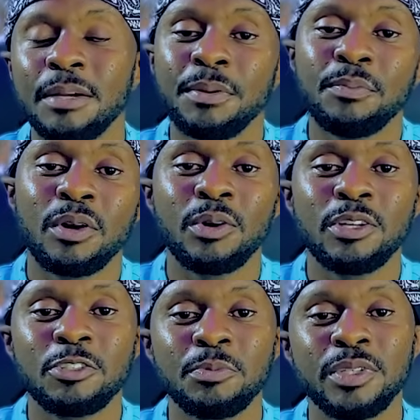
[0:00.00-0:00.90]
These are
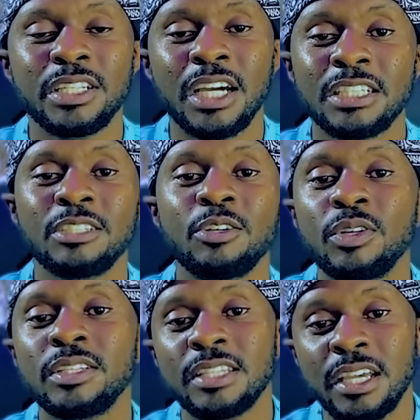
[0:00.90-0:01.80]
people who are going to be
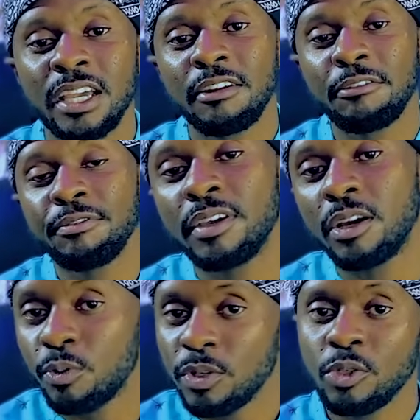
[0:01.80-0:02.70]
reacting on your second
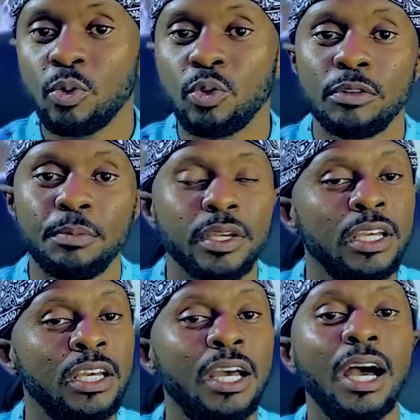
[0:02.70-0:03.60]
fear, which
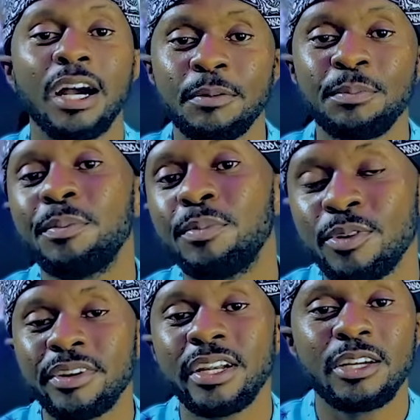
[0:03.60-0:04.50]
could be, are
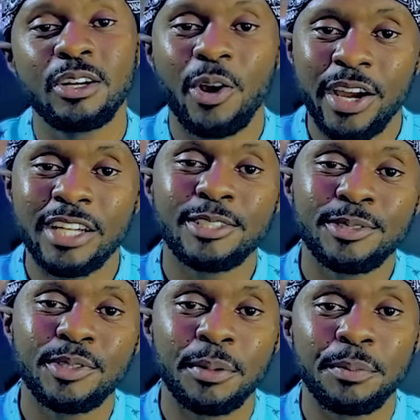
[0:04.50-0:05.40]
people really
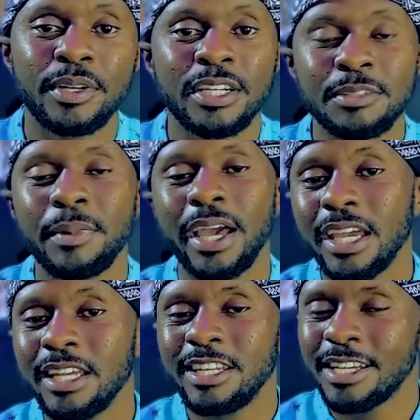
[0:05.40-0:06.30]
going to embrace
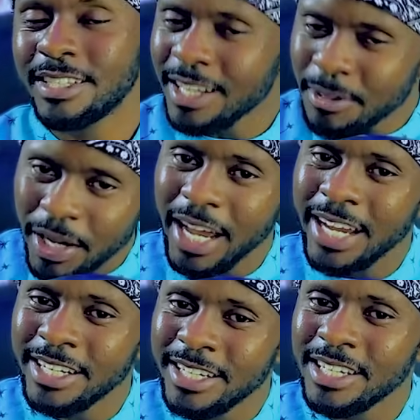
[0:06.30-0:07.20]
my ideas? Are
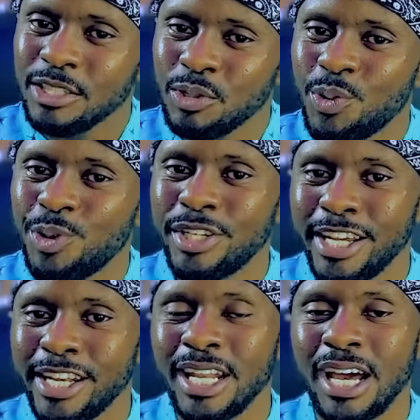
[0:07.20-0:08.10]
my ideas
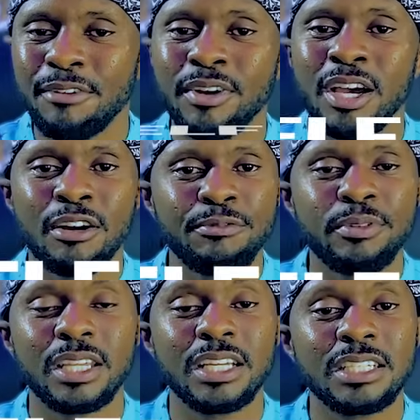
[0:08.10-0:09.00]
good enough
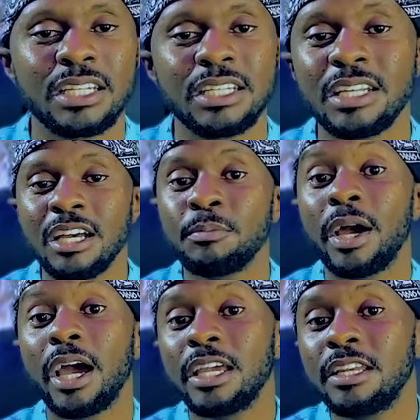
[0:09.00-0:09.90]
for the internet?
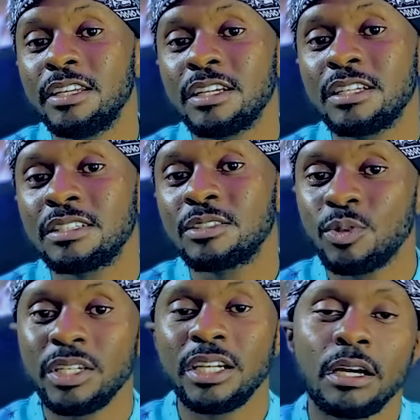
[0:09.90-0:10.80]
Are my
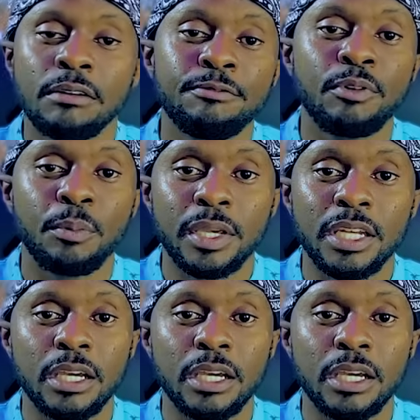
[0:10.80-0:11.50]
ideas good enough for